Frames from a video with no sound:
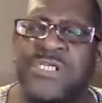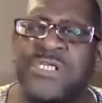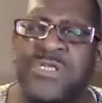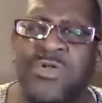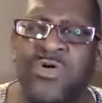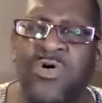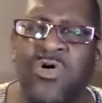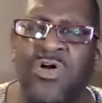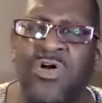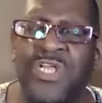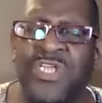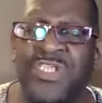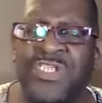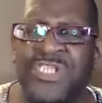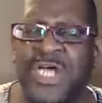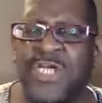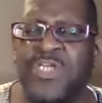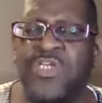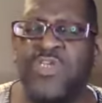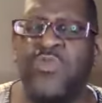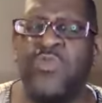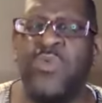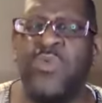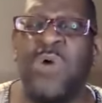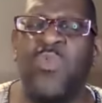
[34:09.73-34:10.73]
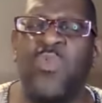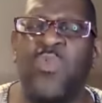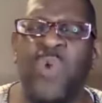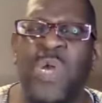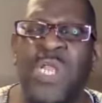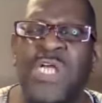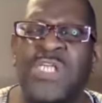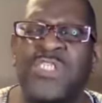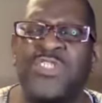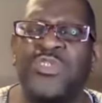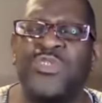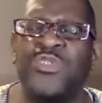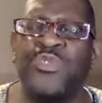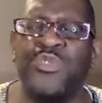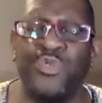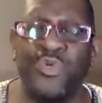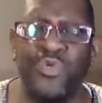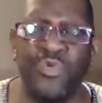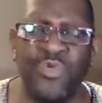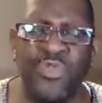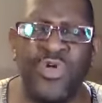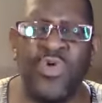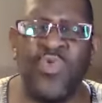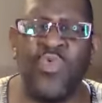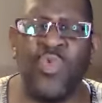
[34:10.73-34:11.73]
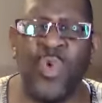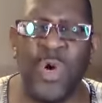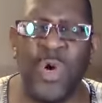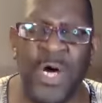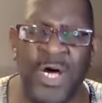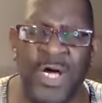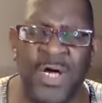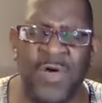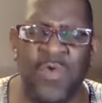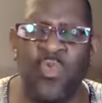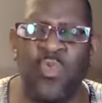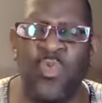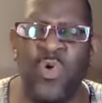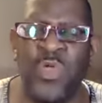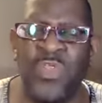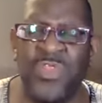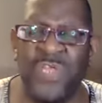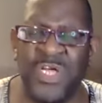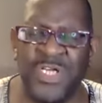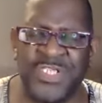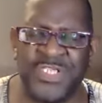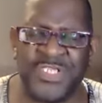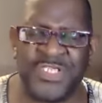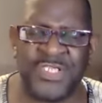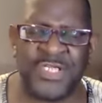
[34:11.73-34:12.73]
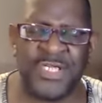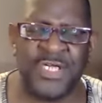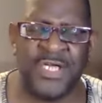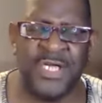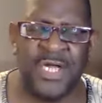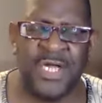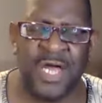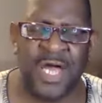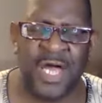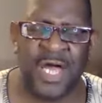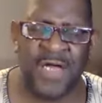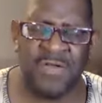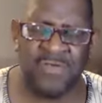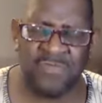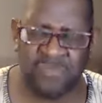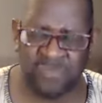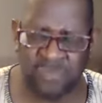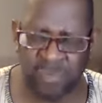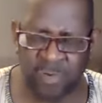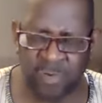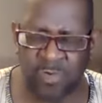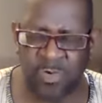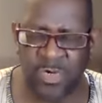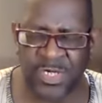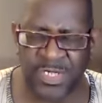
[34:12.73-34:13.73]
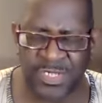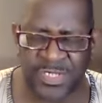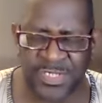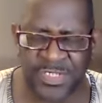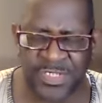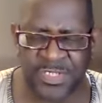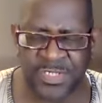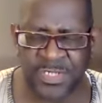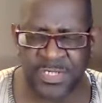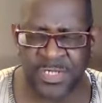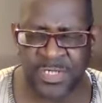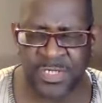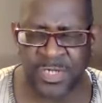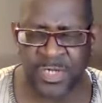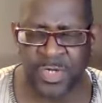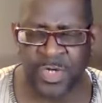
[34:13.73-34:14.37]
Lord, is that you are willing to do the work with us and for us.